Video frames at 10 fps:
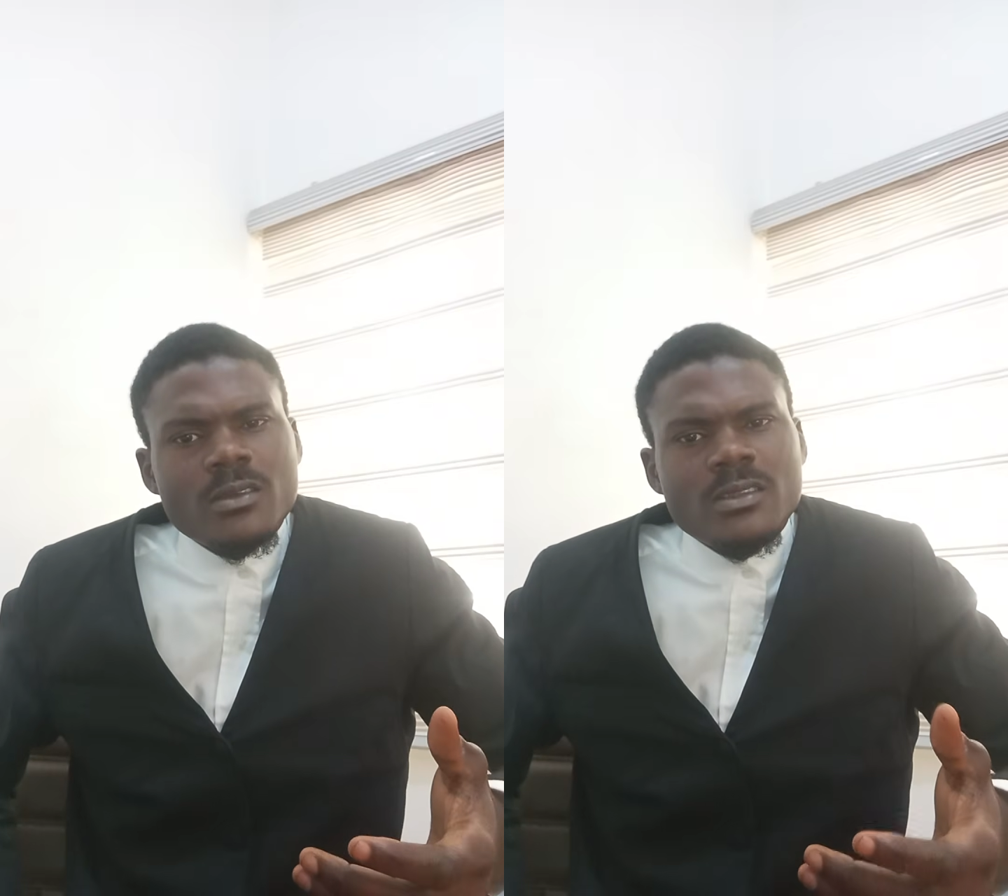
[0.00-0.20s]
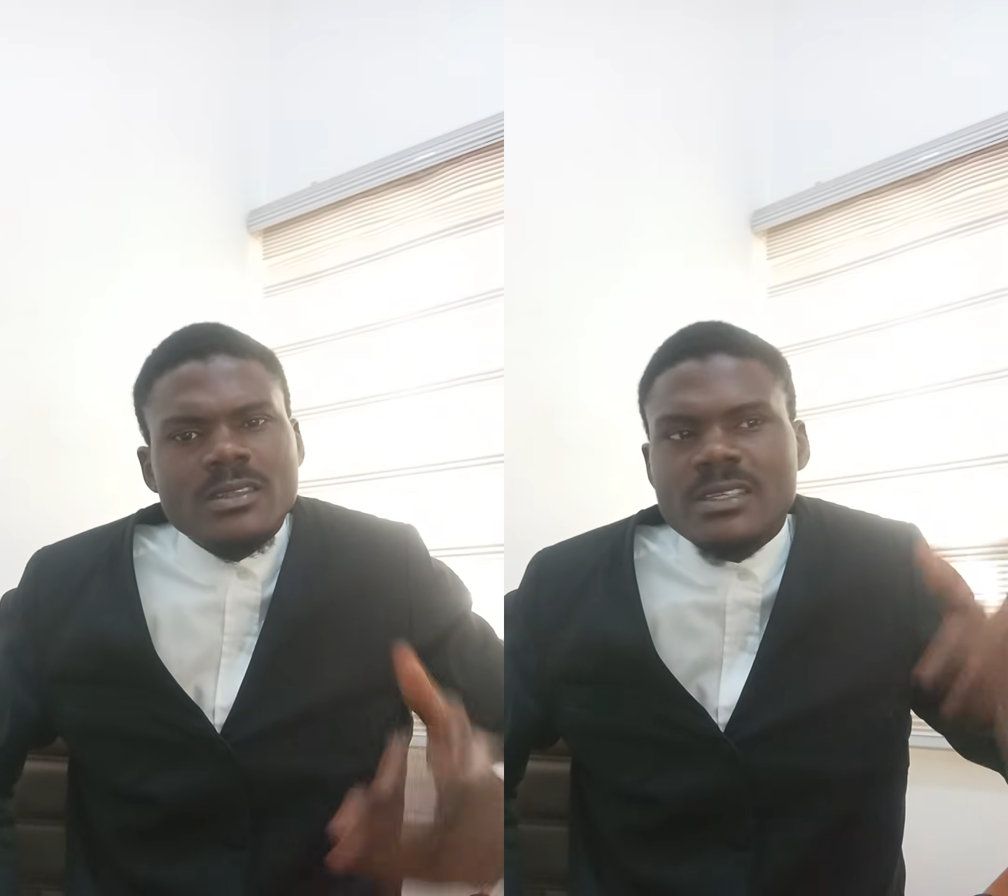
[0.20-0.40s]

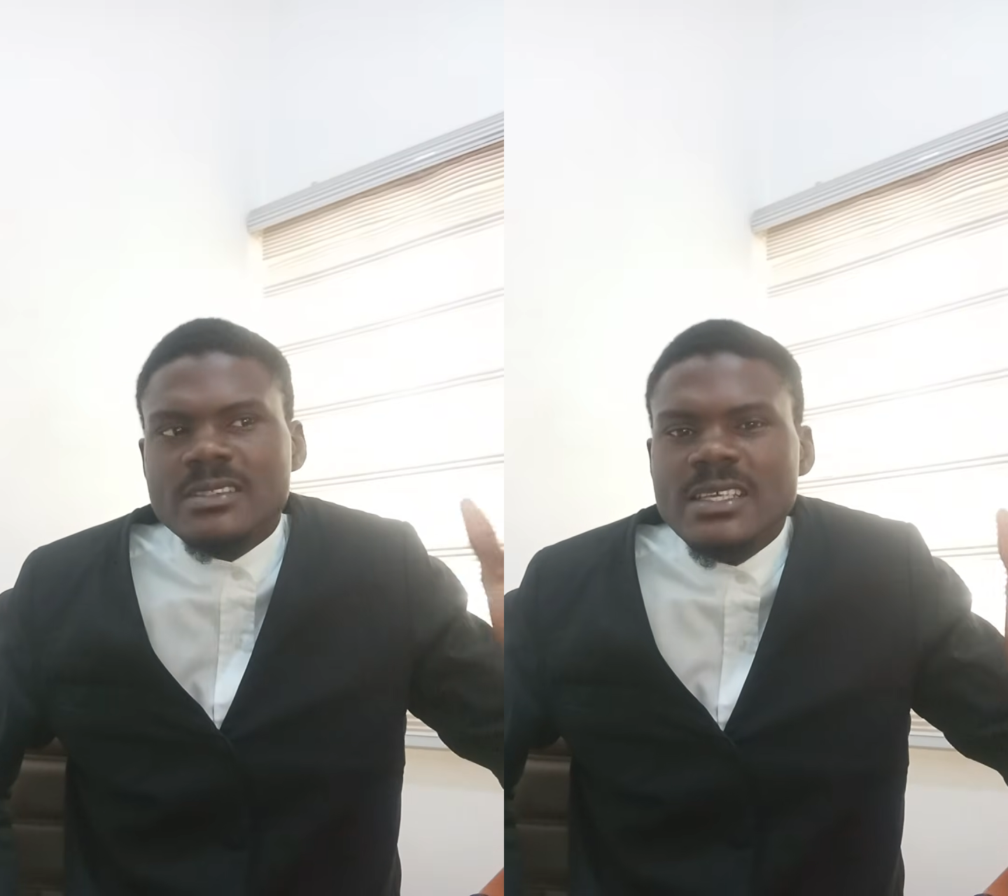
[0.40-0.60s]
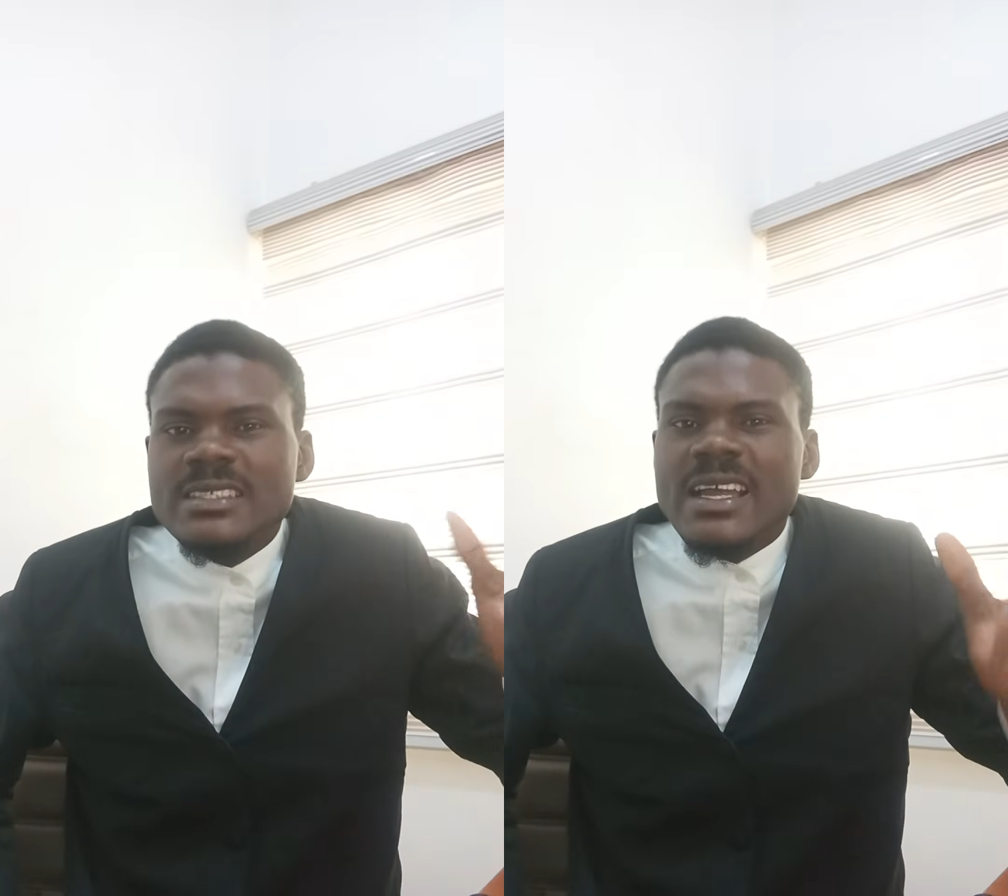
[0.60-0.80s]

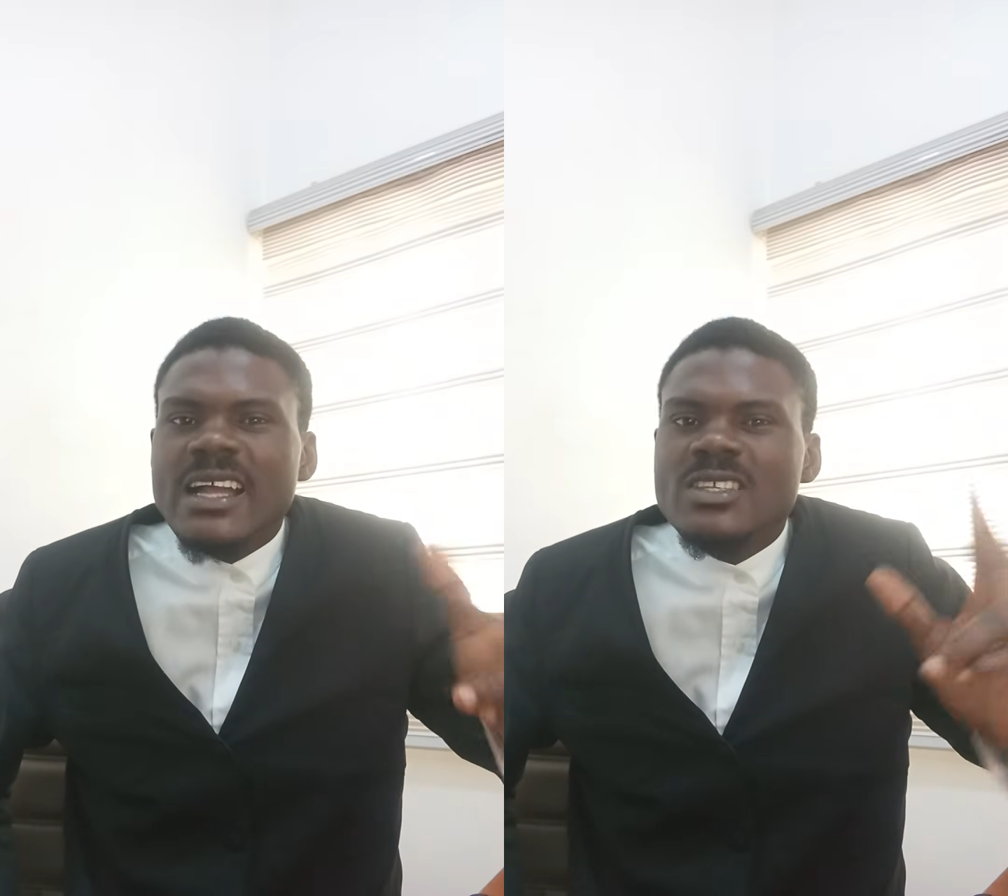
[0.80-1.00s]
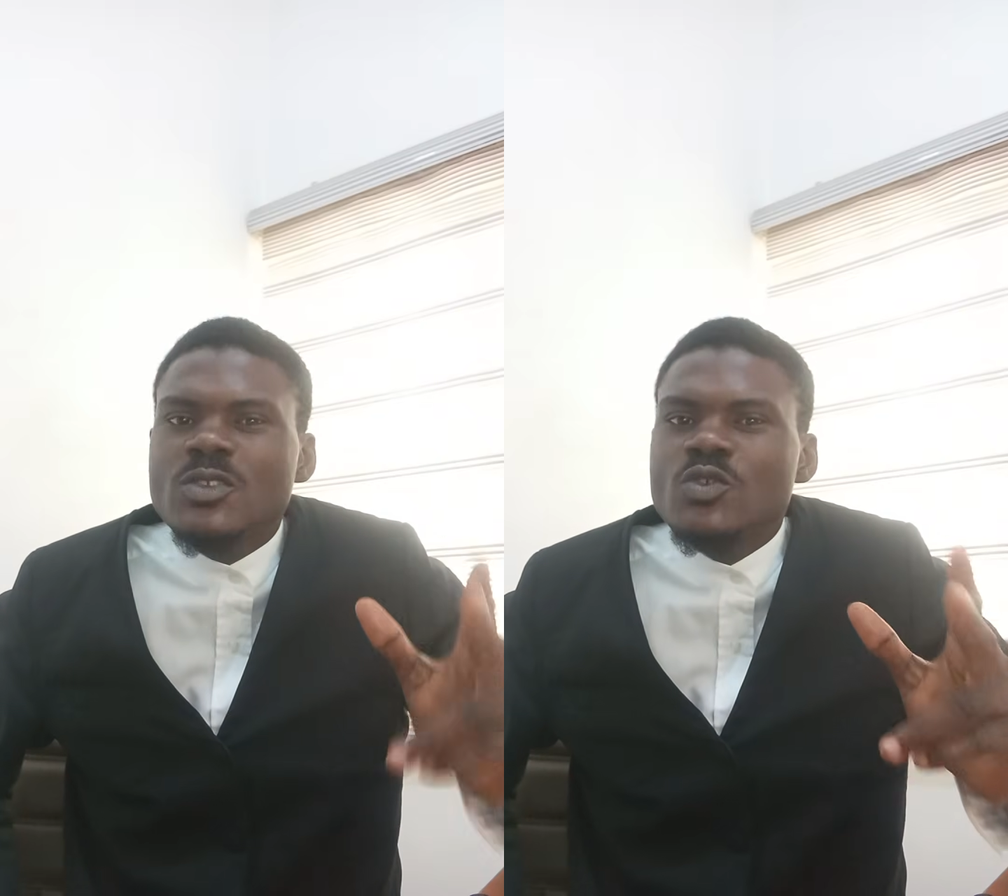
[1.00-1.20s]
These
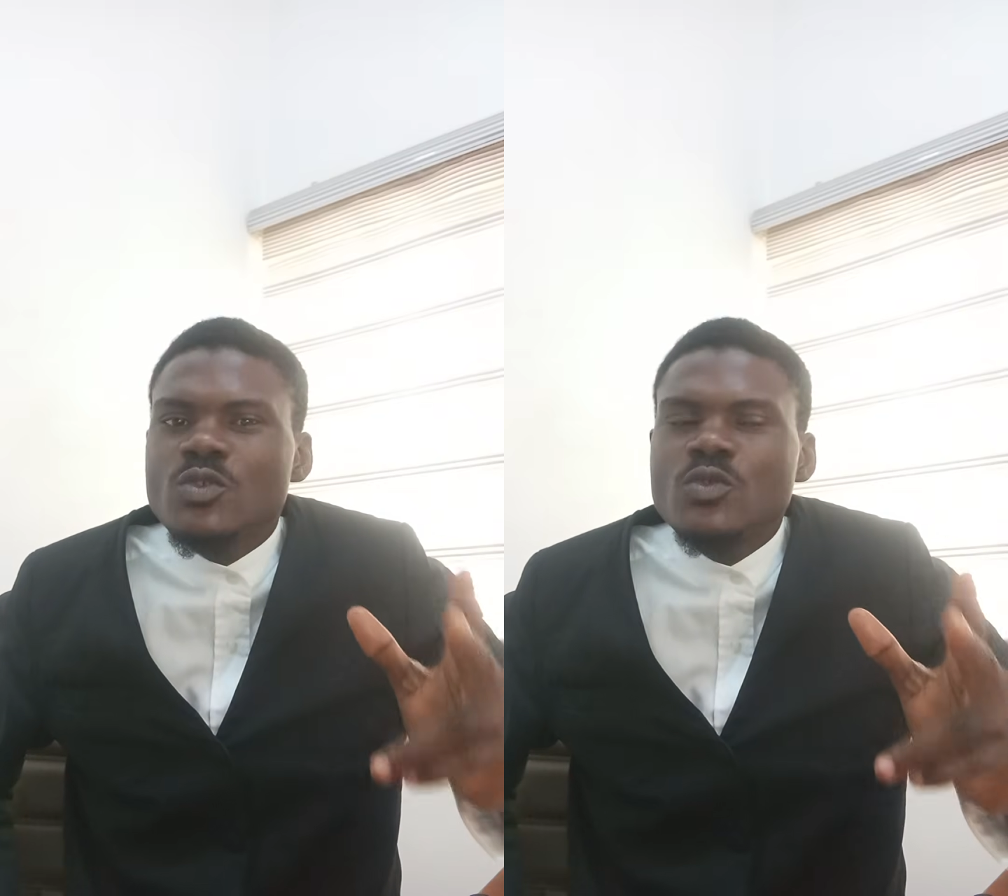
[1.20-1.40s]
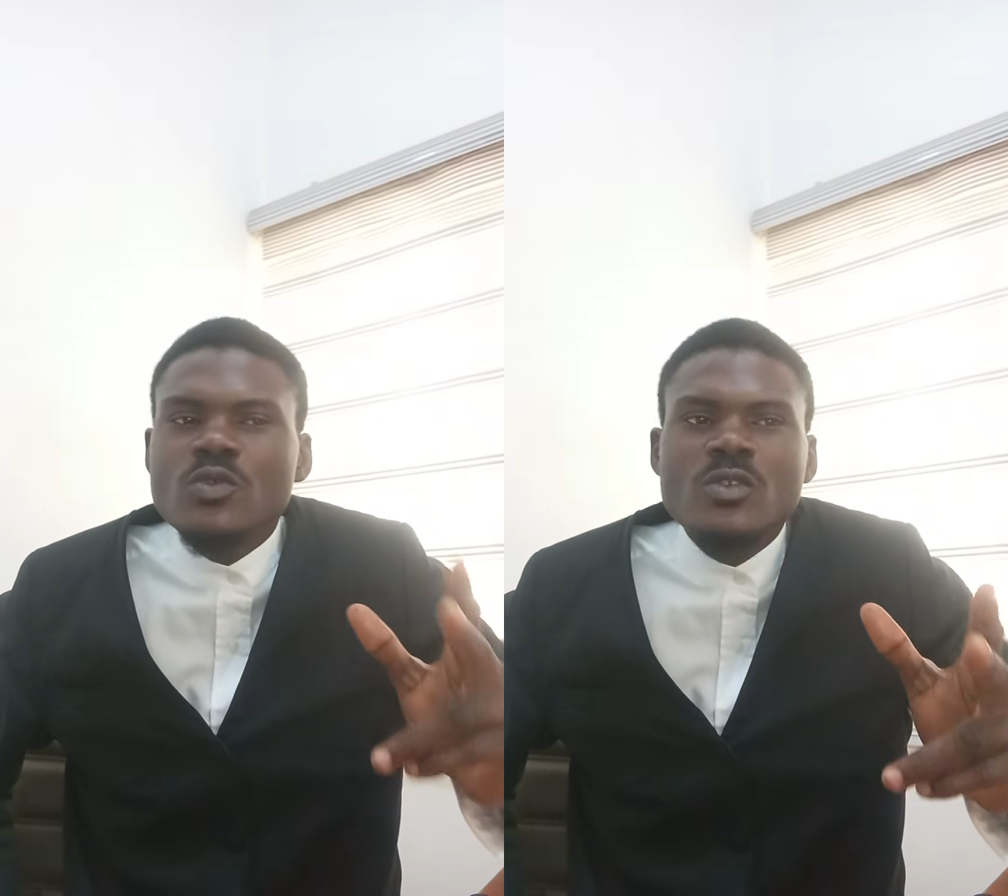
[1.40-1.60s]
are
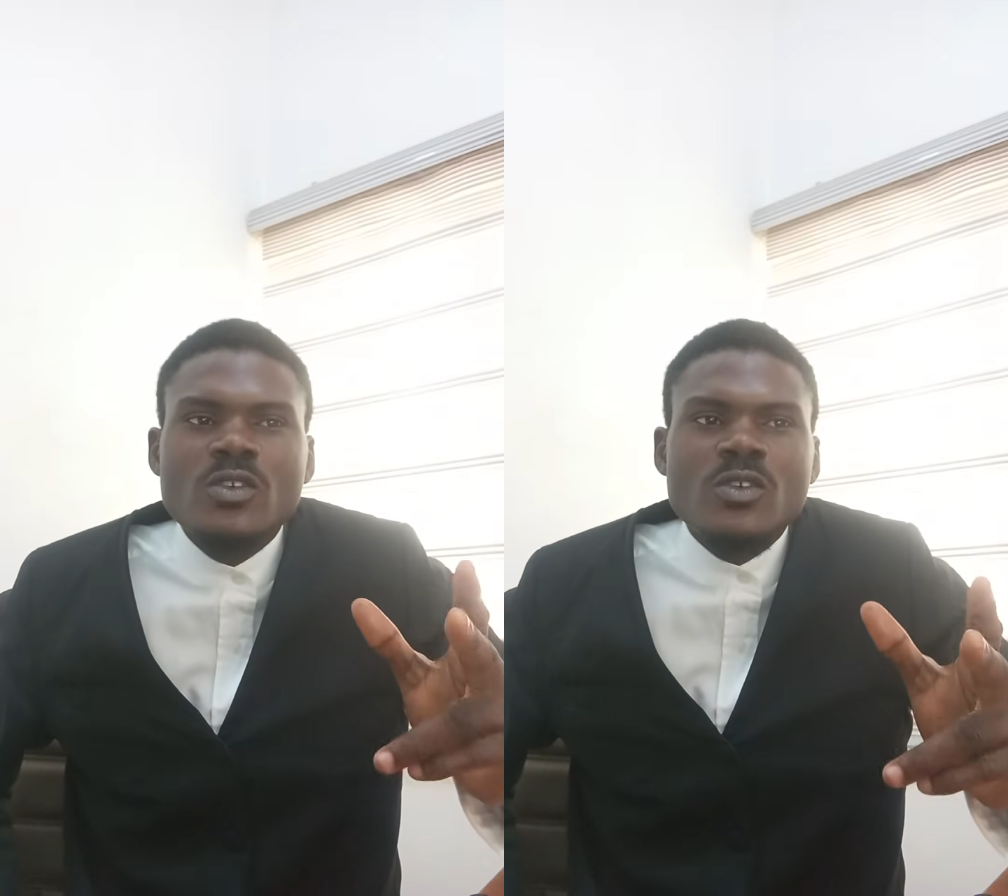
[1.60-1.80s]
two